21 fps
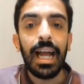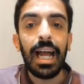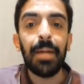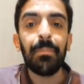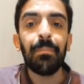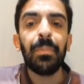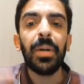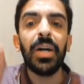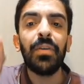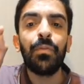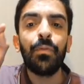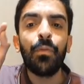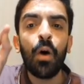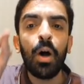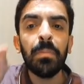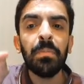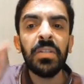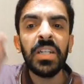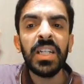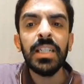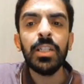and
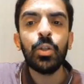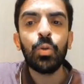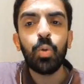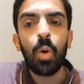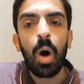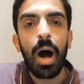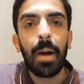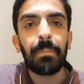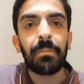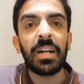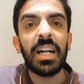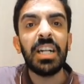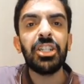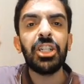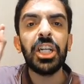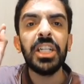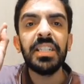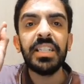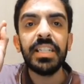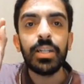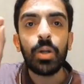perform these two
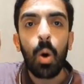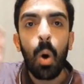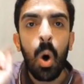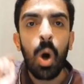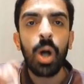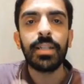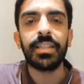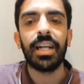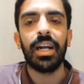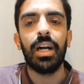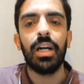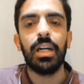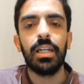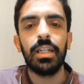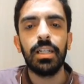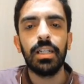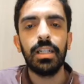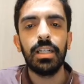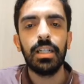operations in order.